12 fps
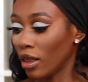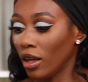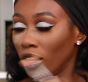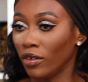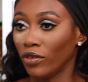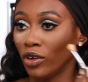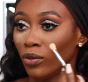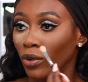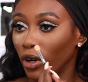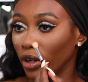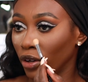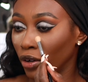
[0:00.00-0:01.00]
And if you
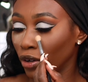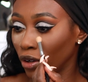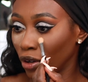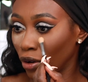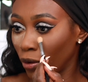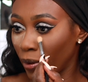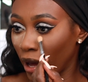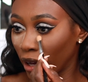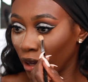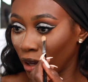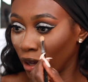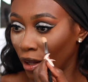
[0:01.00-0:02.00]
want, you can go
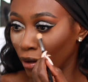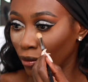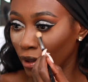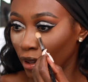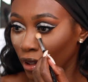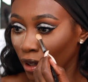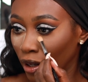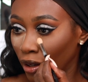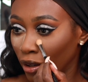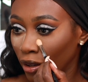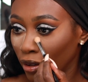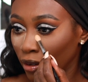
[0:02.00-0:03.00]
back in with the
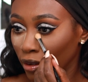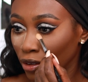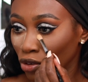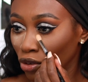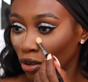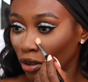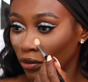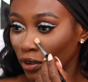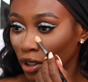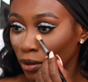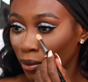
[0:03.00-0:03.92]
Studio Fix